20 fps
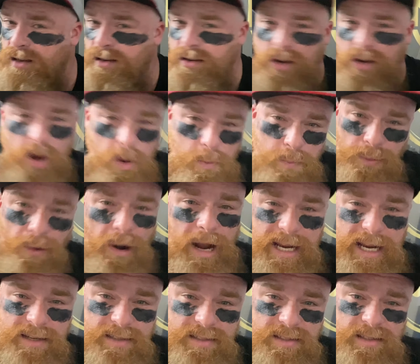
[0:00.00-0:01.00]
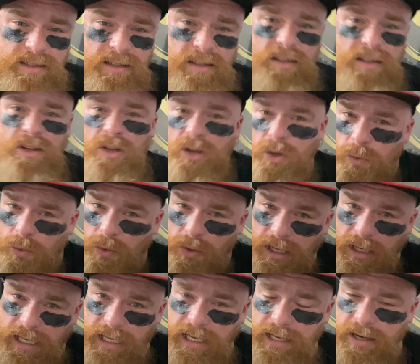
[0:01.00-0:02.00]
no brakes. We're
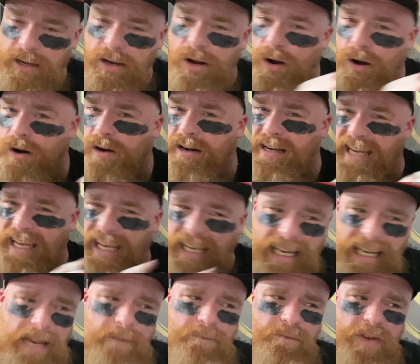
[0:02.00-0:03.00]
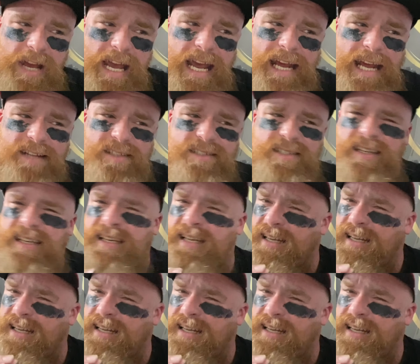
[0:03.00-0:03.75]
going to hit it hard and hit it fast.